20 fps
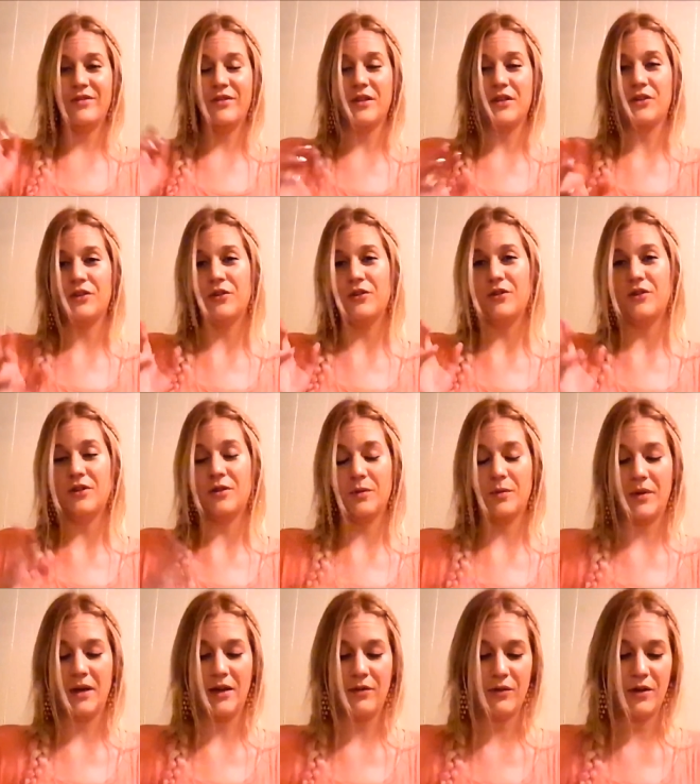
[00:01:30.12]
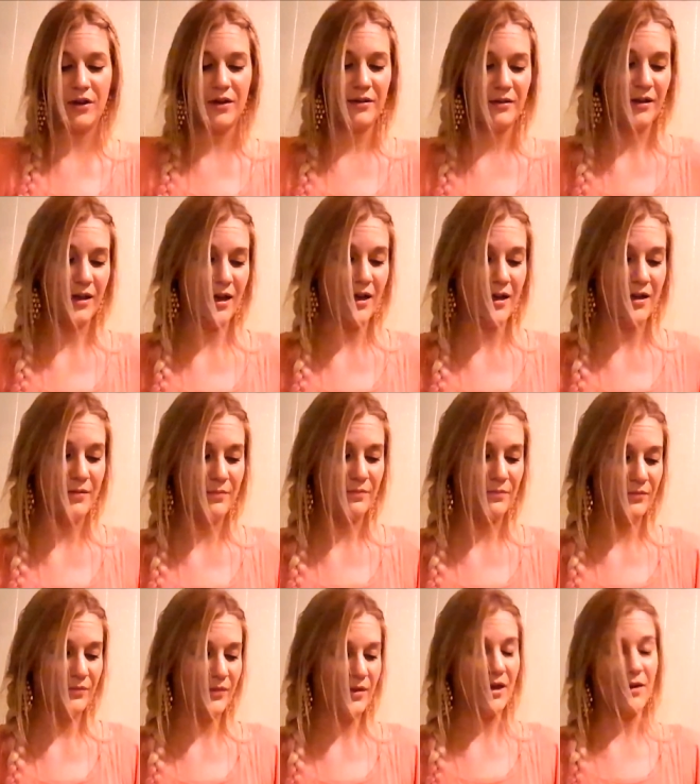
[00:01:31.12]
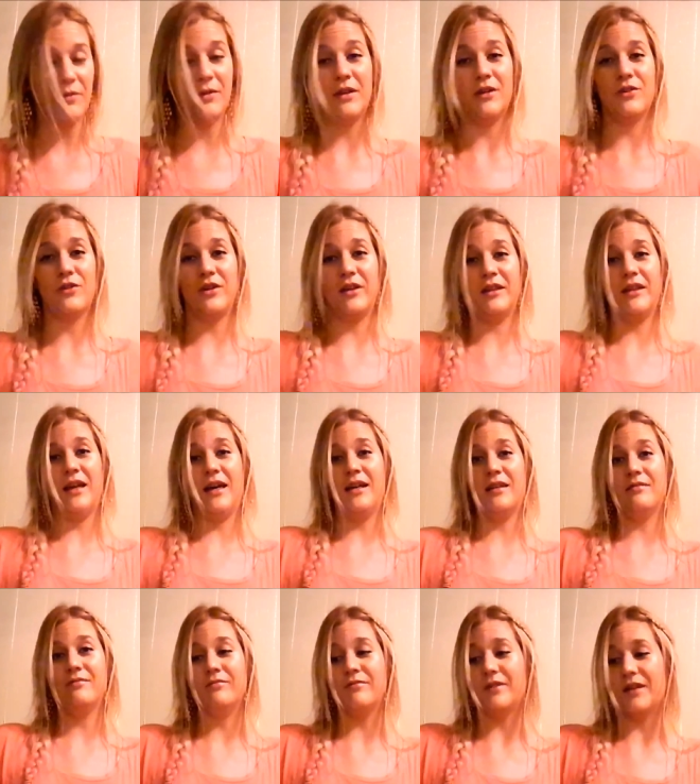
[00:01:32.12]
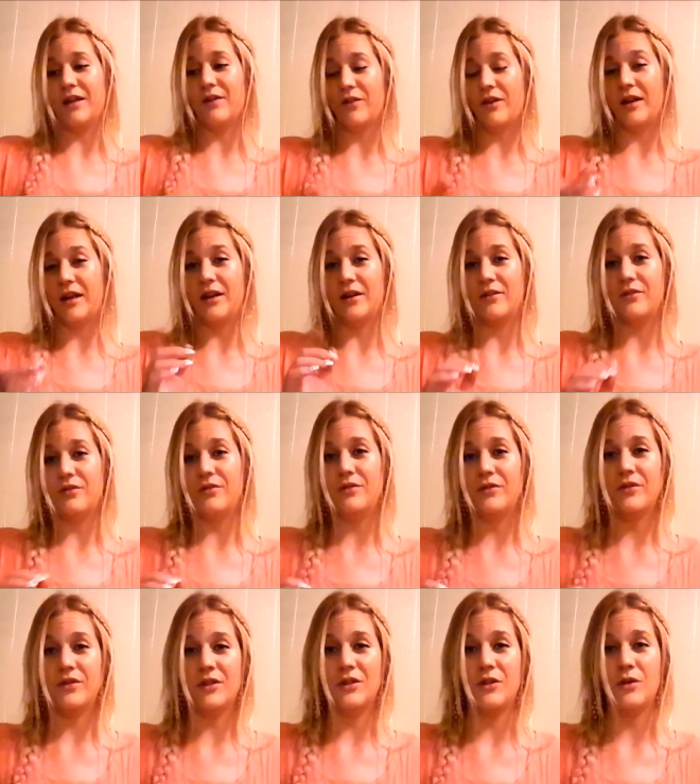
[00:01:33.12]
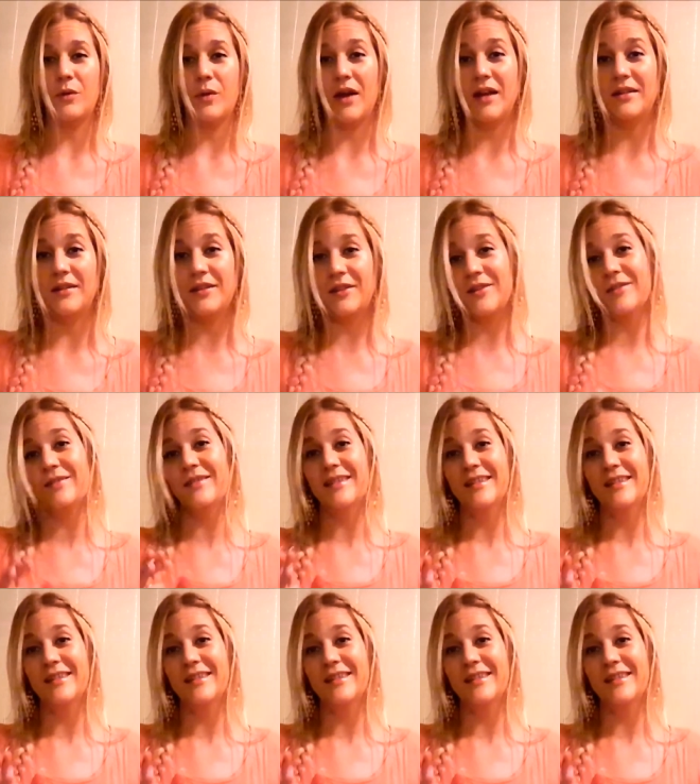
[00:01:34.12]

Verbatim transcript: fish or just whenever. Um, I want to drink that when I run out of the two reds.